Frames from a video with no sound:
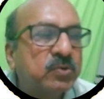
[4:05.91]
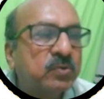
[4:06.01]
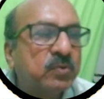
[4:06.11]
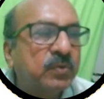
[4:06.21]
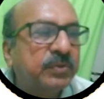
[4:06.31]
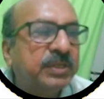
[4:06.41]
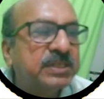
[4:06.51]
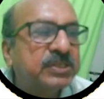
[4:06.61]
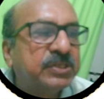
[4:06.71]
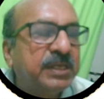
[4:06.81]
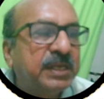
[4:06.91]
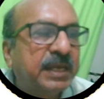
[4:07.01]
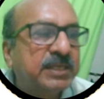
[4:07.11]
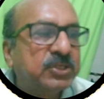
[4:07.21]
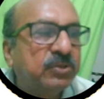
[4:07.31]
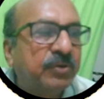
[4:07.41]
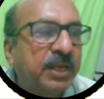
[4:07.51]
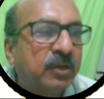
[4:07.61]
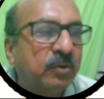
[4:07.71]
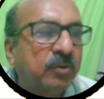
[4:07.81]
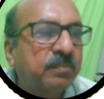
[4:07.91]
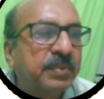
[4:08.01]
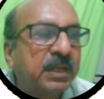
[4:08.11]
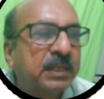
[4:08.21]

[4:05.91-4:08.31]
to this CH3 group,